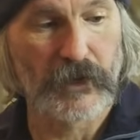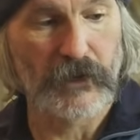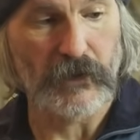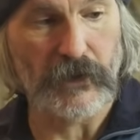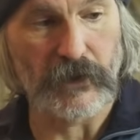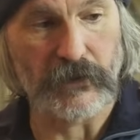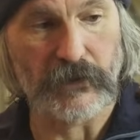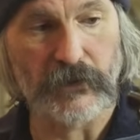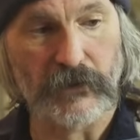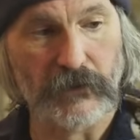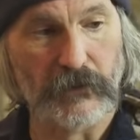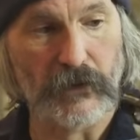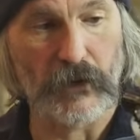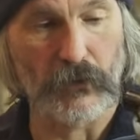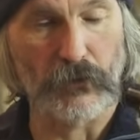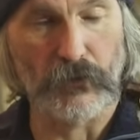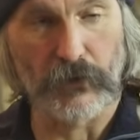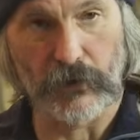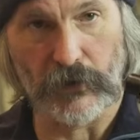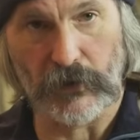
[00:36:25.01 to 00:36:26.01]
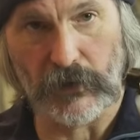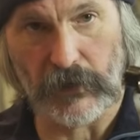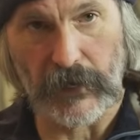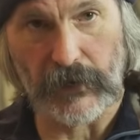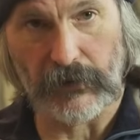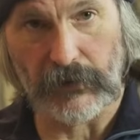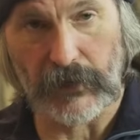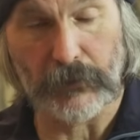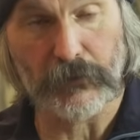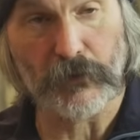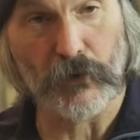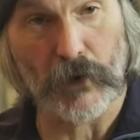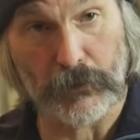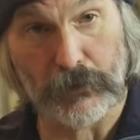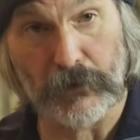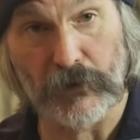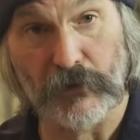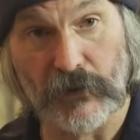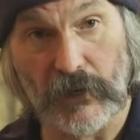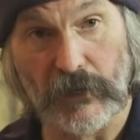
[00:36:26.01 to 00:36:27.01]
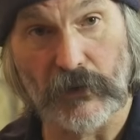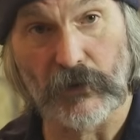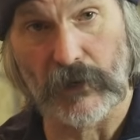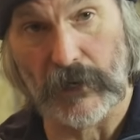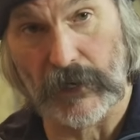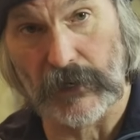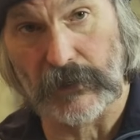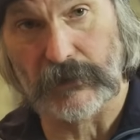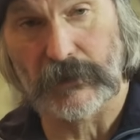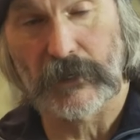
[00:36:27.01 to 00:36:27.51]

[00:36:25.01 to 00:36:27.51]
this is a really good headlamp. So I appreciate you guys